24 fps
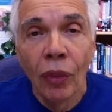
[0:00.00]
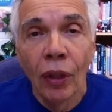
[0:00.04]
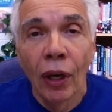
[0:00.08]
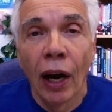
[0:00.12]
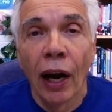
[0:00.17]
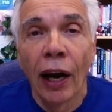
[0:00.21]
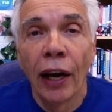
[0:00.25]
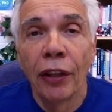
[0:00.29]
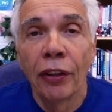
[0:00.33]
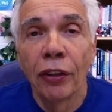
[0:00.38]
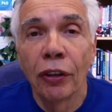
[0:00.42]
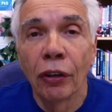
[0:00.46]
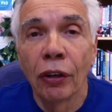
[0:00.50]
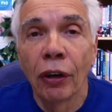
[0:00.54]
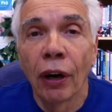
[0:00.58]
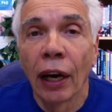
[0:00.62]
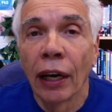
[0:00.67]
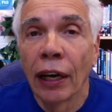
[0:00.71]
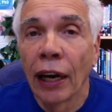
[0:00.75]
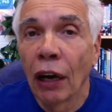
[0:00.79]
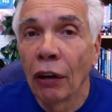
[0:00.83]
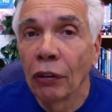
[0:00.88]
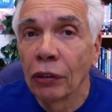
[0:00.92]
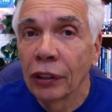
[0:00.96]
either
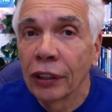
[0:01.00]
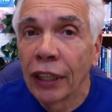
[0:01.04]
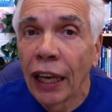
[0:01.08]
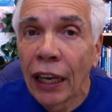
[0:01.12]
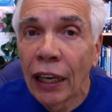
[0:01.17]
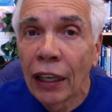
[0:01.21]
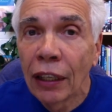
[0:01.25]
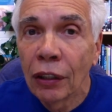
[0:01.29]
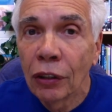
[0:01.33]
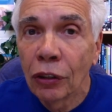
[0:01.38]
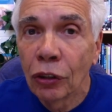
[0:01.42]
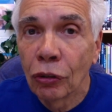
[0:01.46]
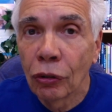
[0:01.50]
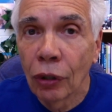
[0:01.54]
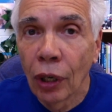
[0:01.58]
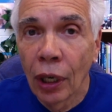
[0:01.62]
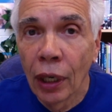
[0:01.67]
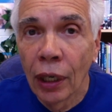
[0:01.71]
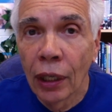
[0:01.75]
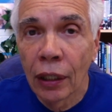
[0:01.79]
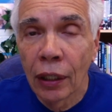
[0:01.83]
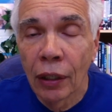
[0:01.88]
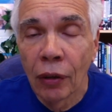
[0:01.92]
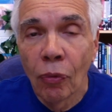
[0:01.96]
an outdated
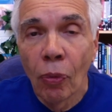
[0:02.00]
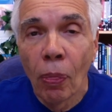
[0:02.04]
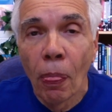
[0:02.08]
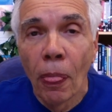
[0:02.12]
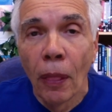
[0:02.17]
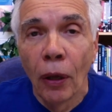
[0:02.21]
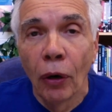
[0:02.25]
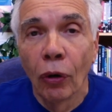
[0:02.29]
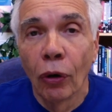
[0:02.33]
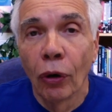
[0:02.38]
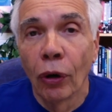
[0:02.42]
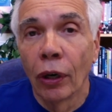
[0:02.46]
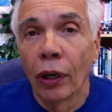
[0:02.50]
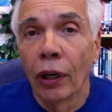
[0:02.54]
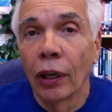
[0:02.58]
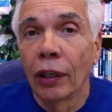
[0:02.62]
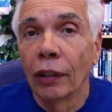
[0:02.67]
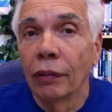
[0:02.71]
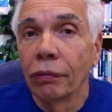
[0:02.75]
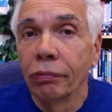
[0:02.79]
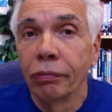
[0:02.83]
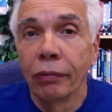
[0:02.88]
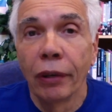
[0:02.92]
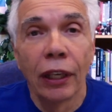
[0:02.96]
drug
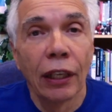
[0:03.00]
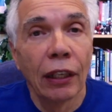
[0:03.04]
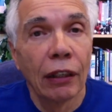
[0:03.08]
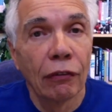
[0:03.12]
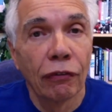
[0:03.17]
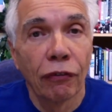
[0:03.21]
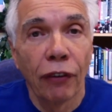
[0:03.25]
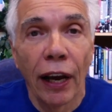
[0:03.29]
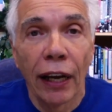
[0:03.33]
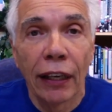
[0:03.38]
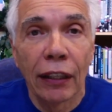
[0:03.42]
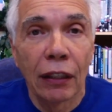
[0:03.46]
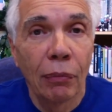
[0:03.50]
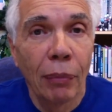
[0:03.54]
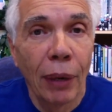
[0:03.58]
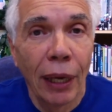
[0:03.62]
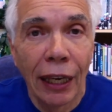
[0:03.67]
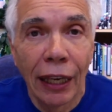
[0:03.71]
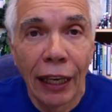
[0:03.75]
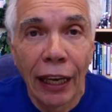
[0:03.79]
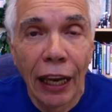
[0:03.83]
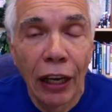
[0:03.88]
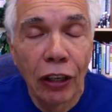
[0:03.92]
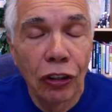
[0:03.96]
or, in fact, a
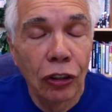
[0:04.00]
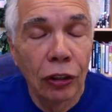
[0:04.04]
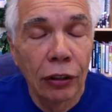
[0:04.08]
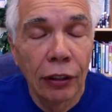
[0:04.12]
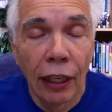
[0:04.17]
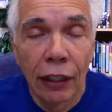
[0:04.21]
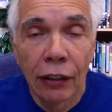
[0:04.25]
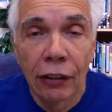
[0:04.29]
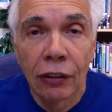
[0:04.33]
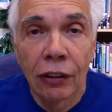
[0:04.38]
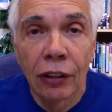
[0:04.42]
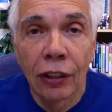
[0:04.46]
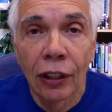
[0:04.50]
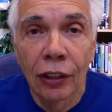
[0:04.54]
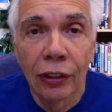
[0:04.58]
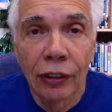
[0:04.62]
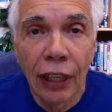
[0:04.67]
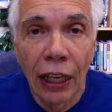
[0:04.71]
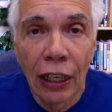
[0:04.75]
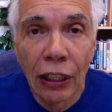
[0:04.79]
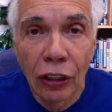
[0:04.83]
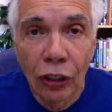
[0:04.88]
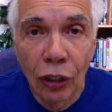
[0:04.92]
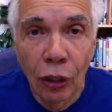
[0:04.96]
medication that
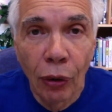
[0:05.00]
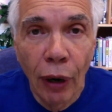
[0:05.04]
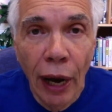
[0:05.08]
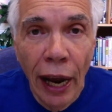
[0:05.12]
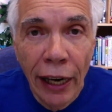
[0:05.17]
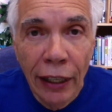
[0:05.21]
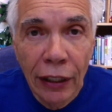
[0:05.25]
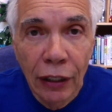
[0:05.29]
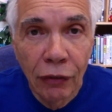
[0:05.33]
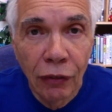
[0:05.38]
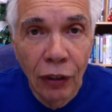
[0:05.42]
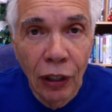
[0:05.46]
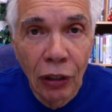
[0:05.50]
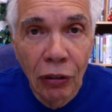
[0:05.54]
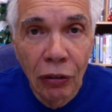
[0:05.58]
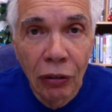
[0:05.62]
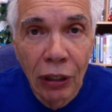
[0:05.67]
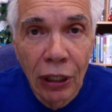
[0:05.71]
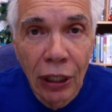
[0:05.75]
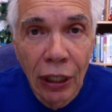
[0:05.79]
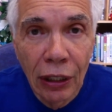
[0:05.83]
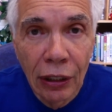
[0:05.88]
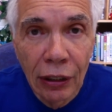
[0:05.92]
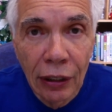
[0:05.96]
contains no active
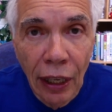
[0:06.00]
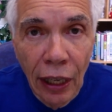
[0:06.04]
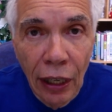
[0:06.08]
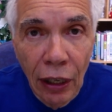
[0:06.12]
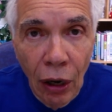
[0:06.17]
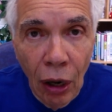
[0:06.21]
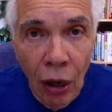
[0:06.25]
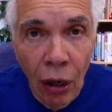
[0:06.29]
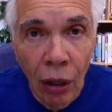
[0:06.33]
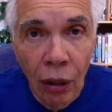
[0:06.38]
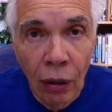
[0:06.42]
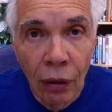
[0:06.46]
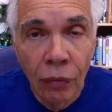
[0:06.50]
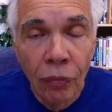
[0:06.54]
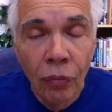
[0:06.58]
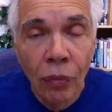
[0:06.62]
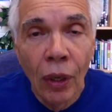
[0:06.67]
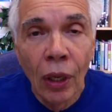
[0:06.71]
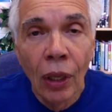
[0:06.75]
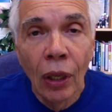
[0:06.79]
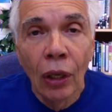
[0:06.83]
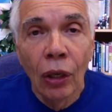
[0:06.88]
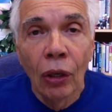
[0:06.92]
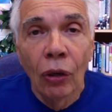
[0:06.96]
ingredient at all
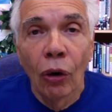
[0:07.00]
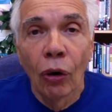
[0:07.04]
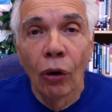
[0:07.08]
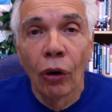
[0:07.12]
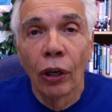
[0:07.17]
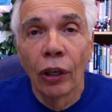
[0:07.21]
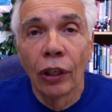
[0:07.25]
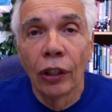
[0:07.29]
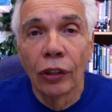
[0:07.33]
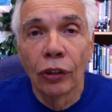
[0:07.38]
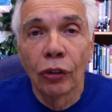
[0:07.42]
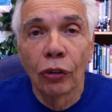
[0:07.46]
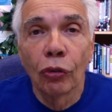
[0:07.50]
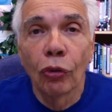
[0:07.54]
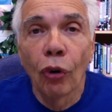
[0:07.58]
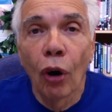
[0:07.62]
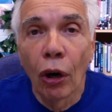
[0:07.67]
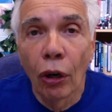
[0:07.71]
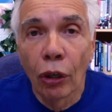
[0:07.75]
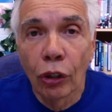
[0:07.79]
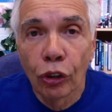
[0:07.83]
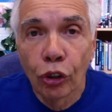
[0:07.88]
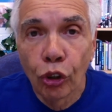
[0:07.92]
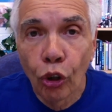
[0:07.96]
or the
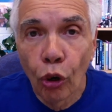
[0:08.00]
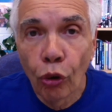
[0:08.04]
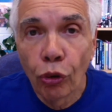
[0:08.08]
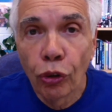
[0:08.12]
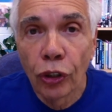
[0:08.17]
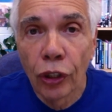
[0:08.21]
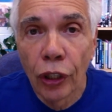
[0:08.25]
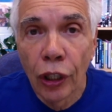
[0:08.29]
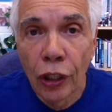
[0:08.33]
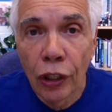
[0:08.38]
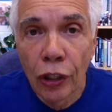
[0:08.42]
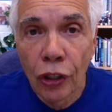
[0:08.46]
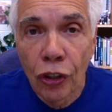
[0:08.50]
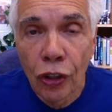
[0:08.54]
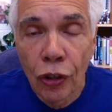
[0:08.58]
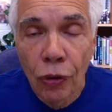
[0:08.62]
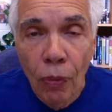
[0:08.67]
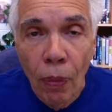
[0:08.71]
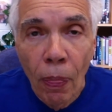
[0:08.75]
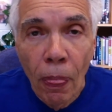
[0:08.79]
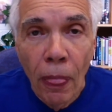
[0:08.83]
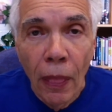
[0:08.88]
wrong dosage.